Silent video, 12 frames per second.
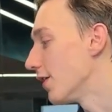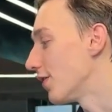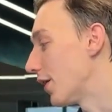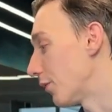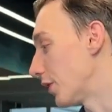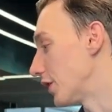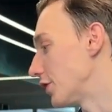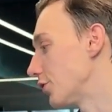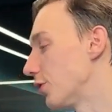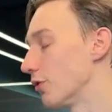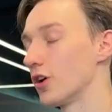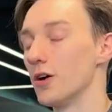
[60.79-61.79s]
That way you
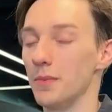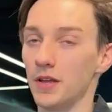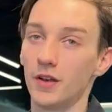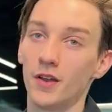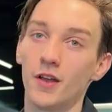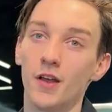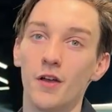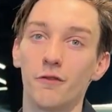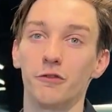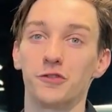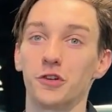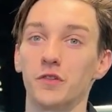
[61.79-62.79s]
don't come in
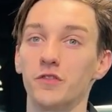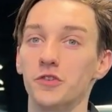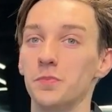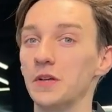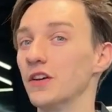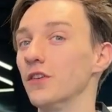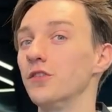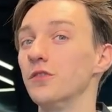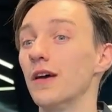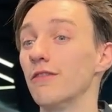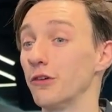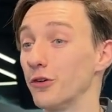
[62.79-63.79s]
for service because you
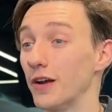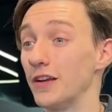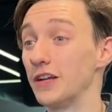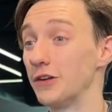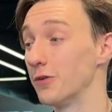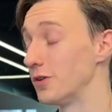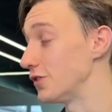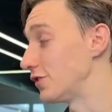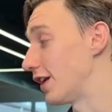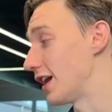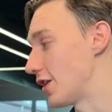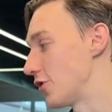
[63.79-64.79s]
have a grinding noise
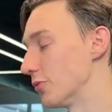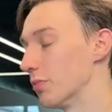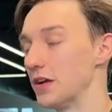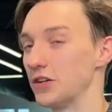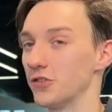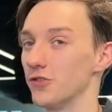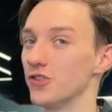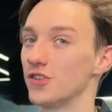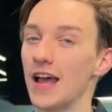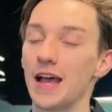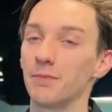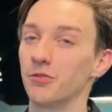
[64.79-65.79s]
and your brakes are
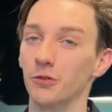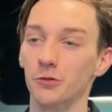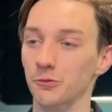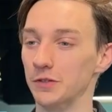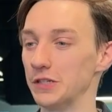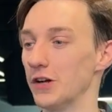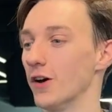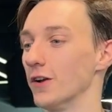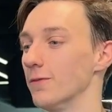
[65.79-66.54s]
just absolutely gone,